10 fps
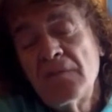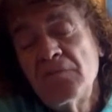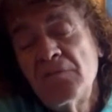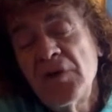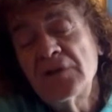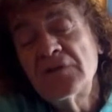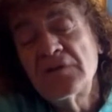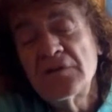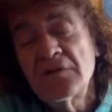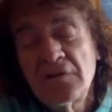
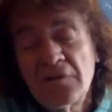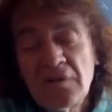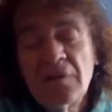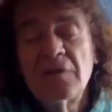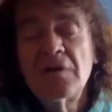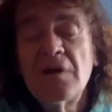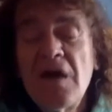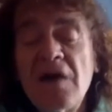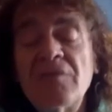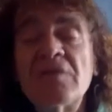but
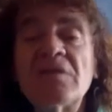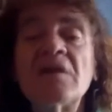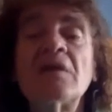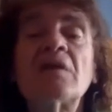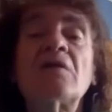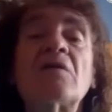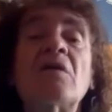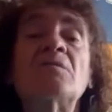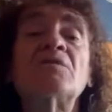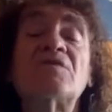everything
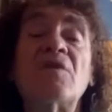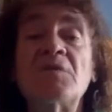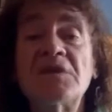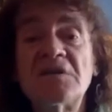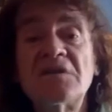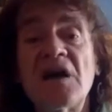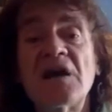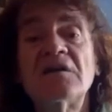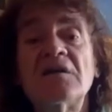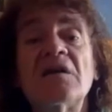comes from
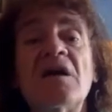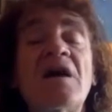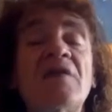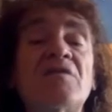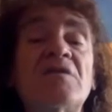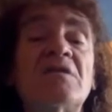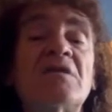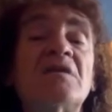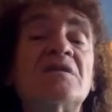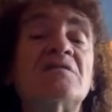inside.
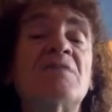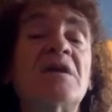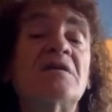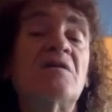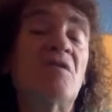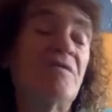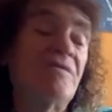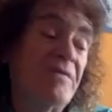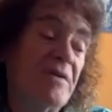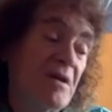Everything is made
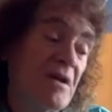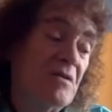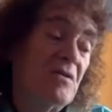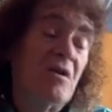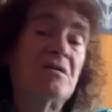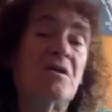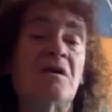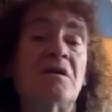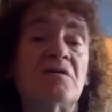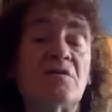of
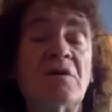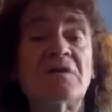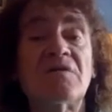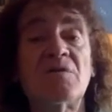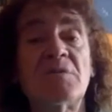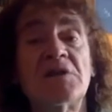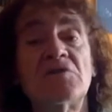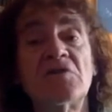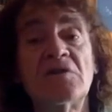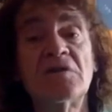internal
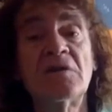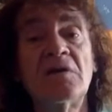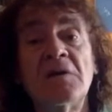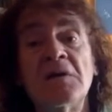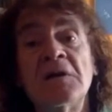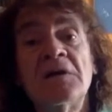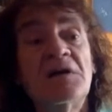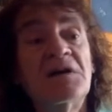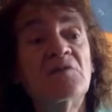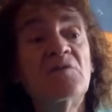transformation,
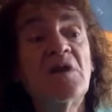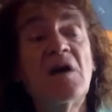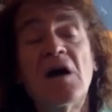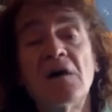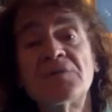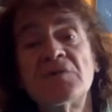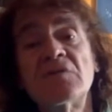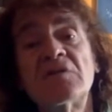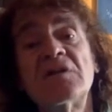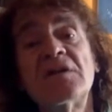and we are
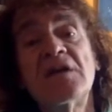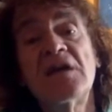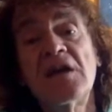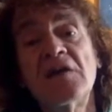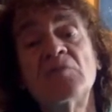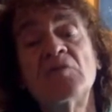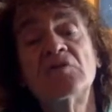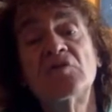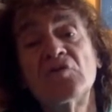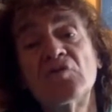absolutely able
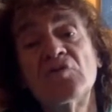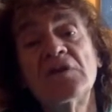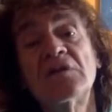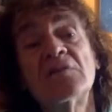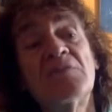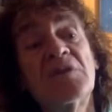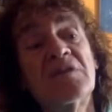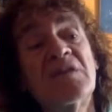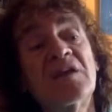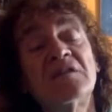to do it,
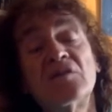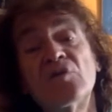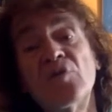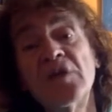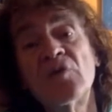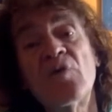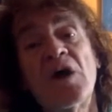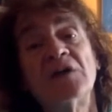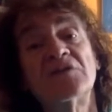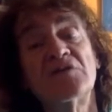but this
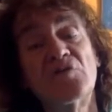requires